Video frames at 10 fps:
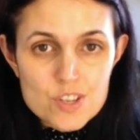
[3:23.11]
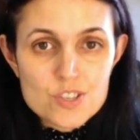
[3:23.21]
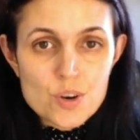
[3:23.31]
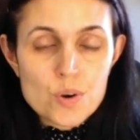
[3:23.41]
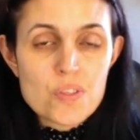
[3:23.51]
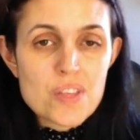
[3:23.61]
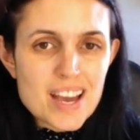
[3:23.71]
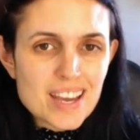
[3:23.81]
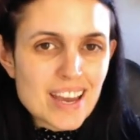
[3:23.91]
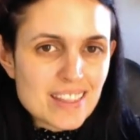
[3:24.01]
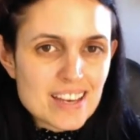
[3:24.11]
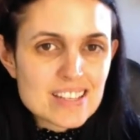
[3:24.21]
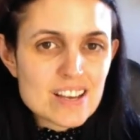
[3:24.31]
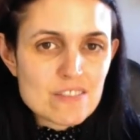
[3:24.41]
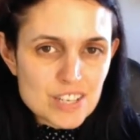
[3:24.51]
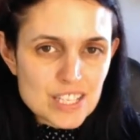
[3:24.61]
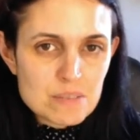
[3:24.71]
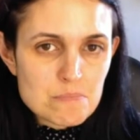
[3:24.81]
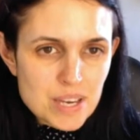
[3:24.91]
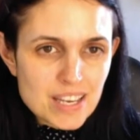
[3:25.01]
So that again, that's a really
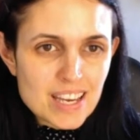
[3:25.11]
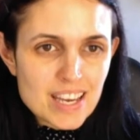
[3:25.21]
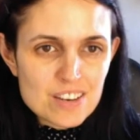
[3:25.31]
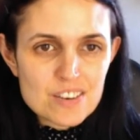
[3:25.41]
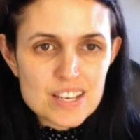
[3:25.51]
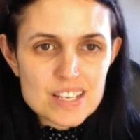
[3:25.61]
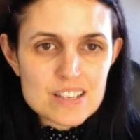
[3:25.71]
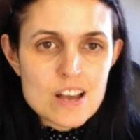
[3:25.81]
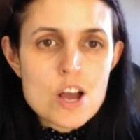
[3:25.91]
big increase.